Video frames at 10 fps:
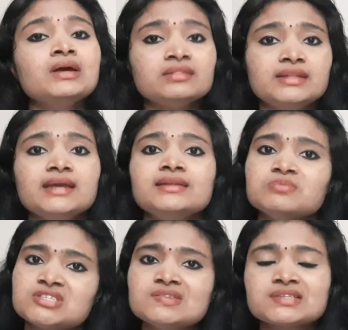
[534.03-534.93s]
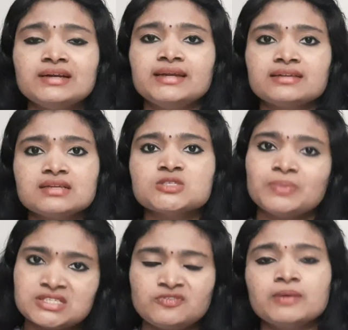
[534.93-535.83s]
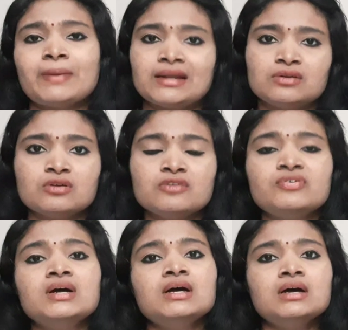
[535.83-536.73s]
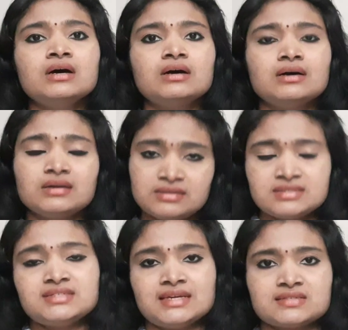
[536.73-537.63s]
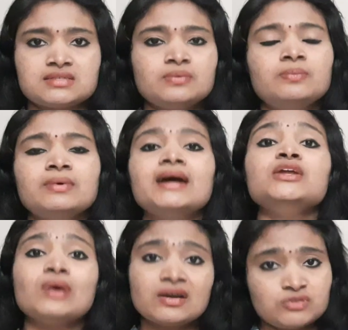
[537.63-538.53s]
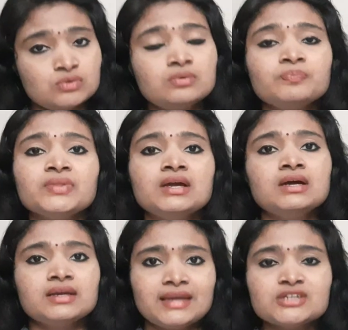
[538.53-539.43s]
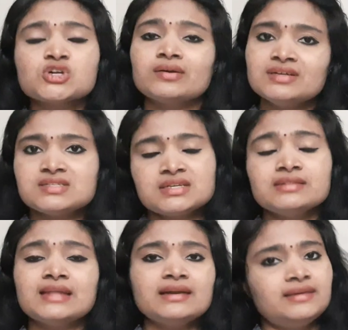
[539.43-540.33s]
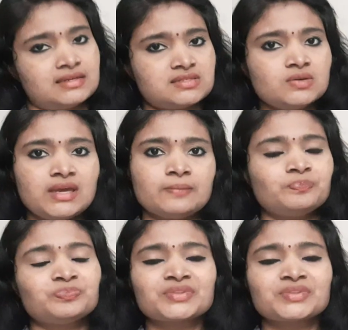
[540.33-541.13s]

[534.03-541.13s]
They themselves conduct a specific pattern of test, and you have to get shortlisted in that test. Okay.